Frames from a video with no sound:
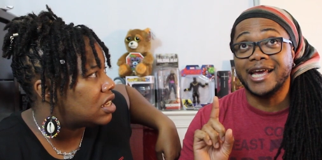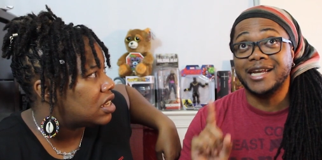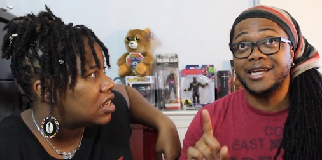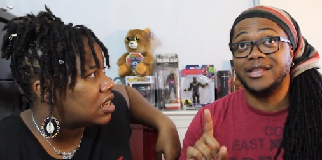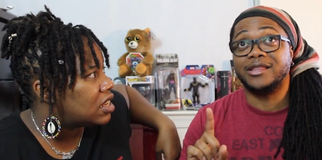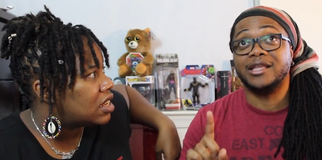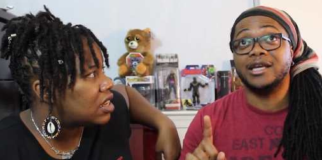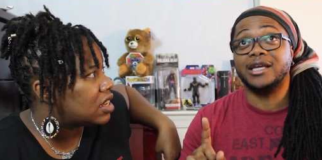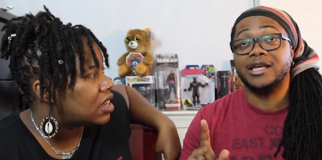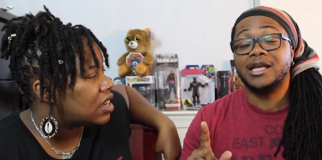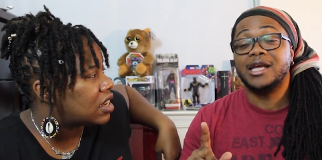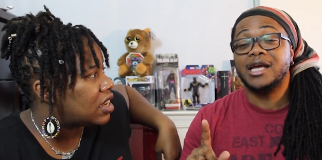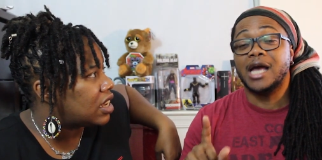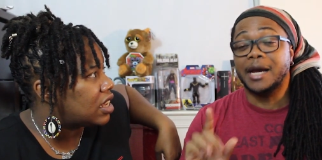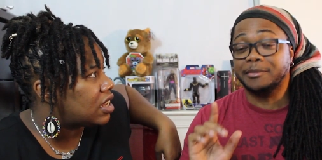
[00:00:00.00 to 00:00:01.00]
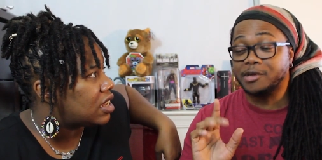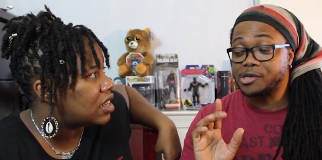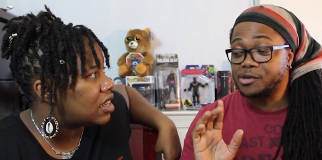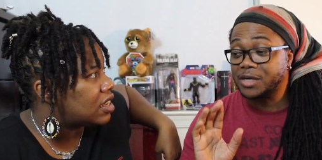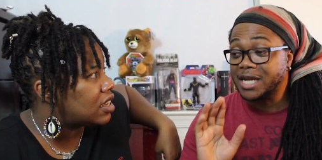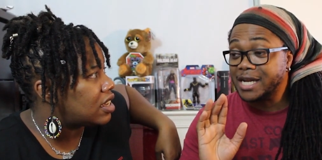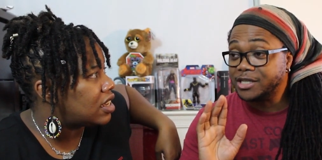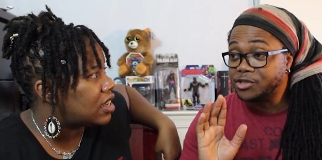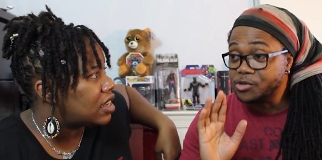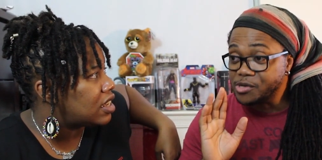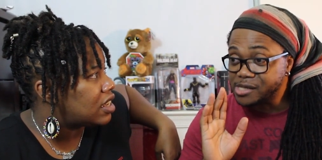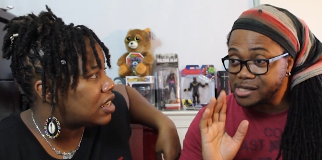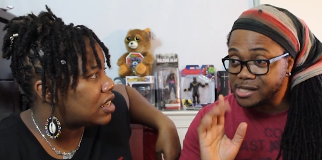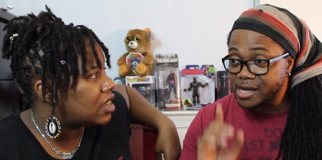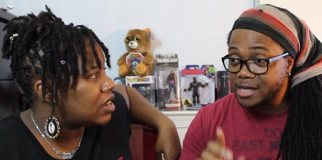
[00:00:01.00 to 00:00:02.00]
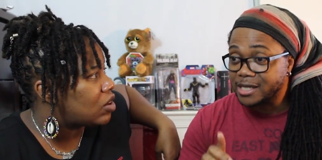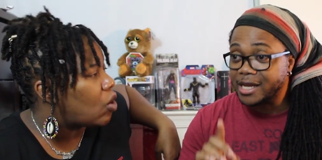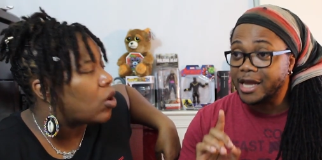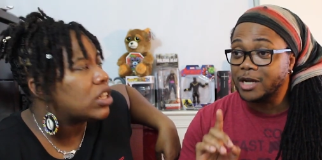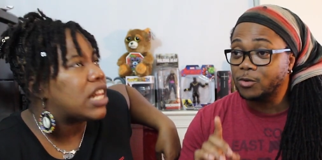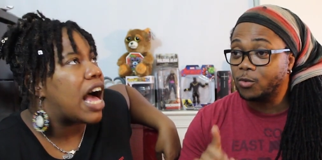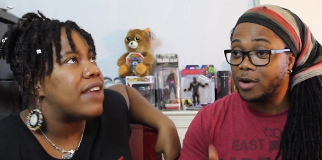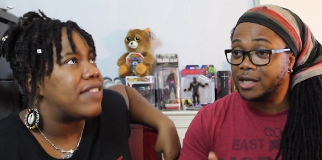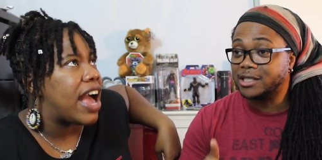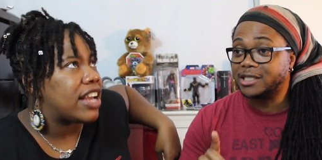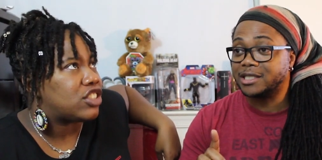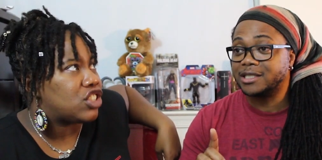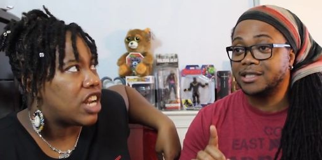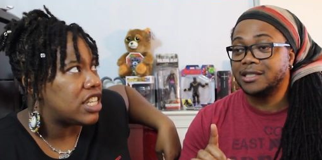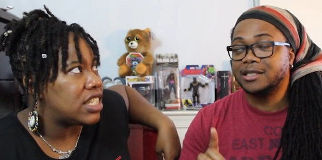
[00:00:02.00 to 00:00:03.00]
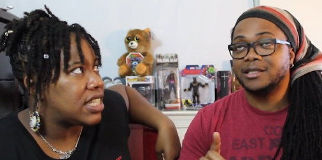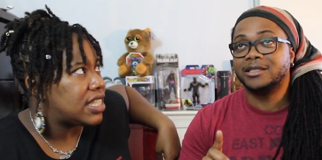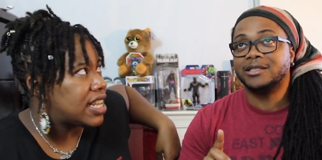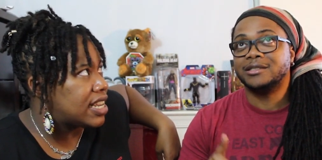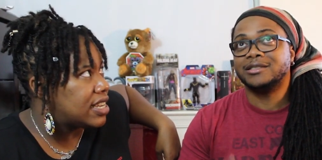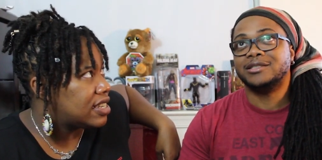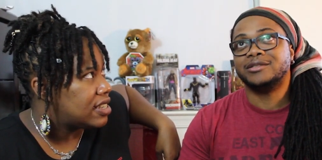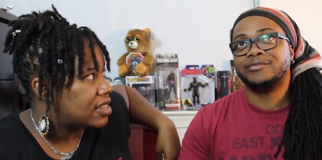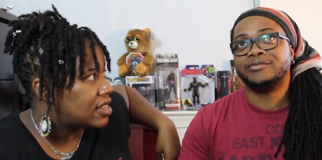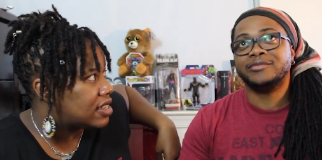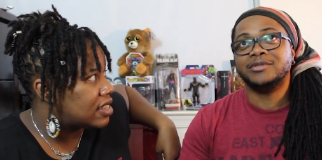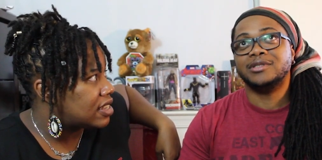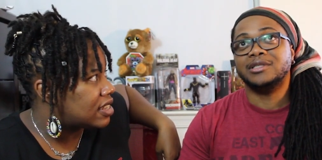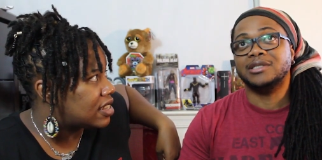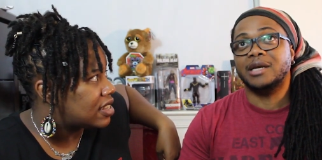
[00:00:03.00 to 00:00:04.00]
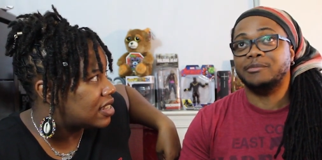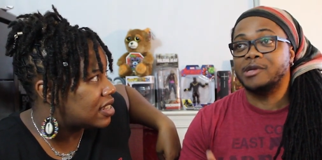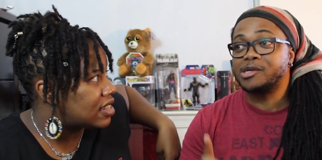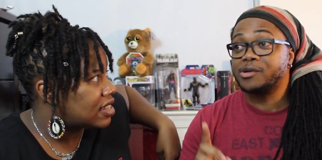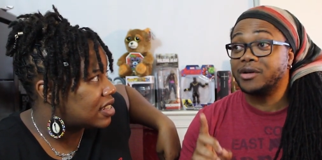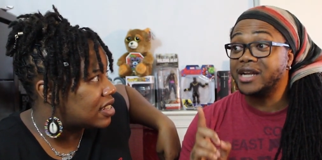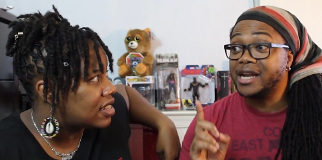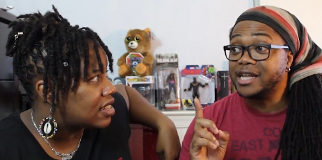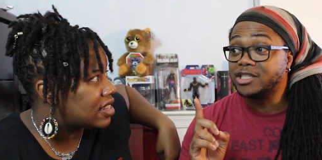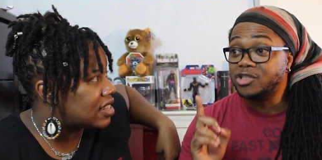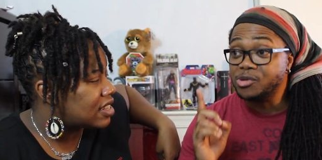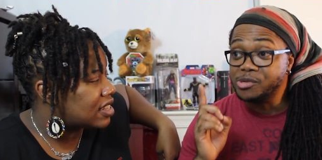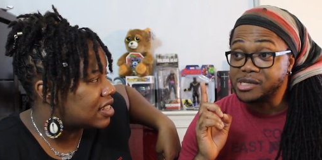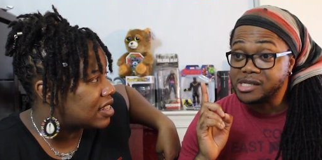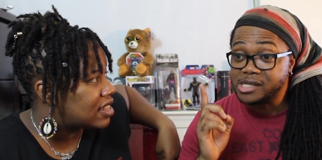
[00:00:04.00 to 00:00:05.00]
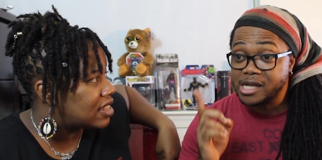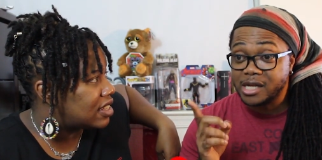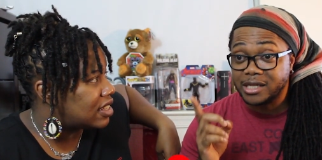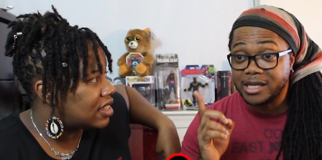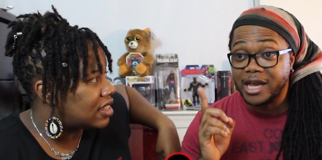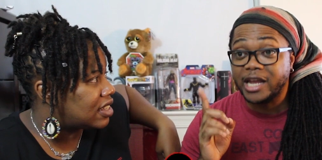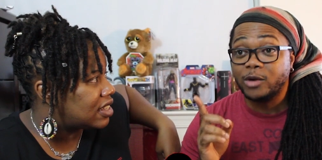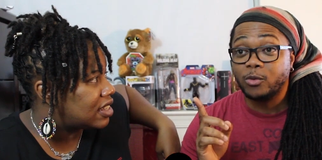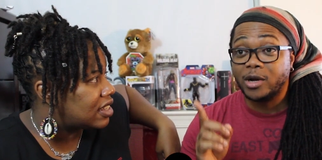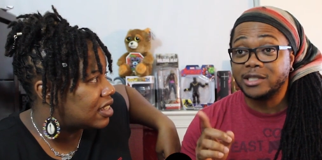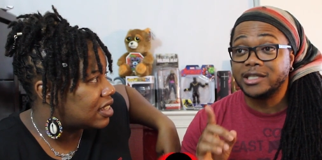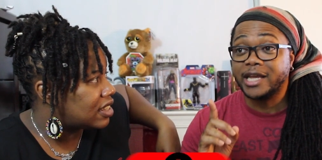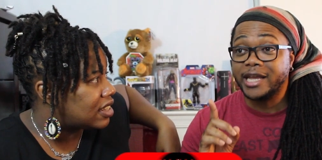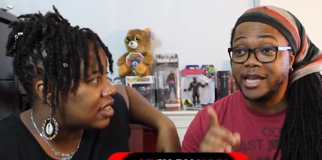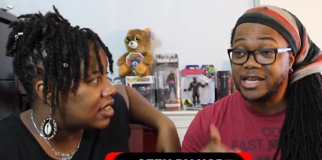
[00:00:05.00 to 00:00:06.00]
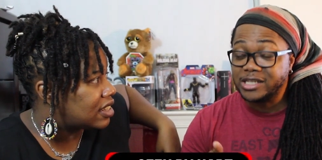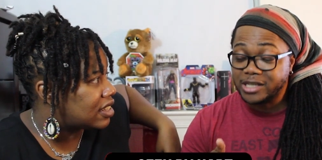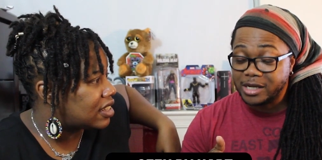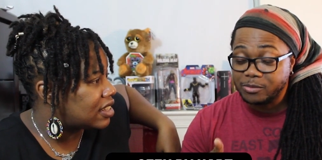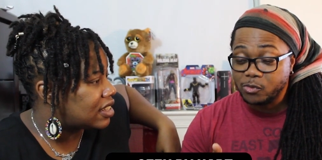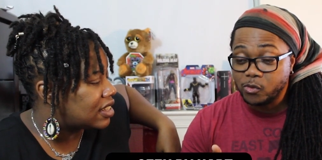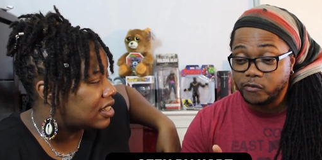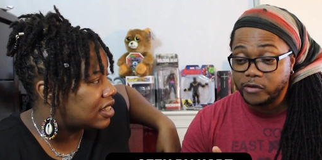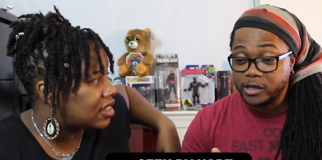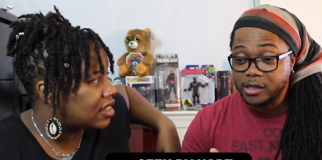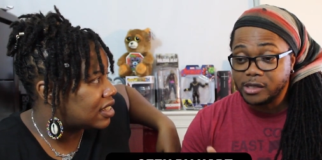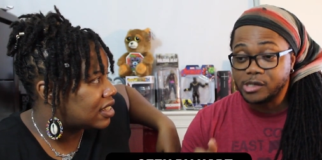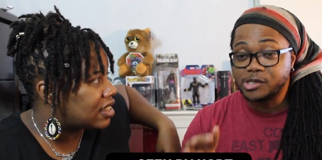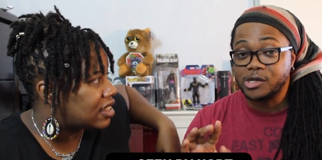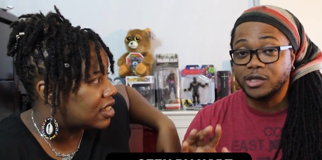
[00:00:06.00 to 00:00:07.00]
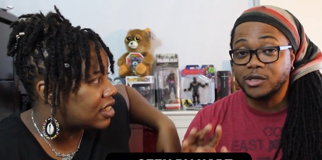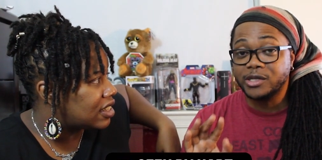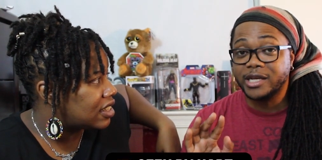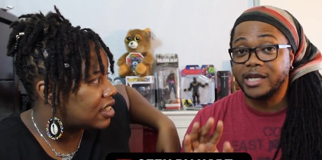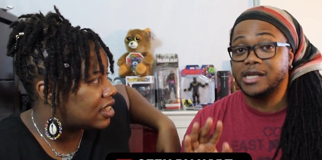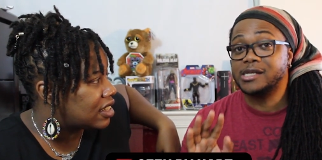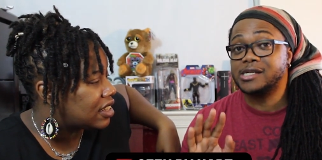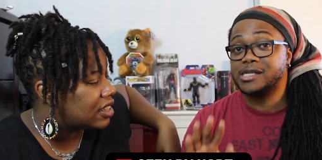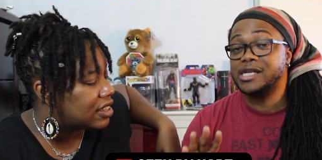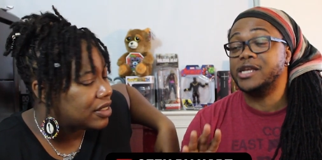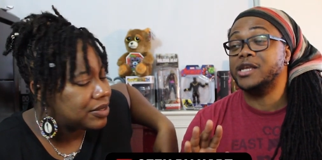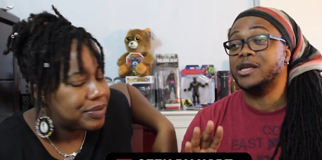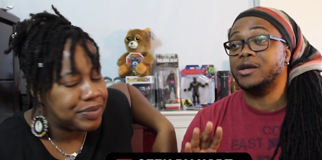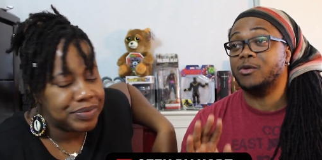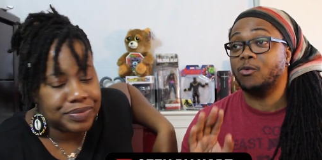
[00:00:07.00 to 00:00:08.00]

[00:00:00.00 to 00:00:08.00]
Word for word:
Speaker 1: anything. I'm just gonna let you sit.
Speaker 2: Or live action, I should say.
Speaker 1: I'm just gonna let you sit and watch an Asian movie so you can see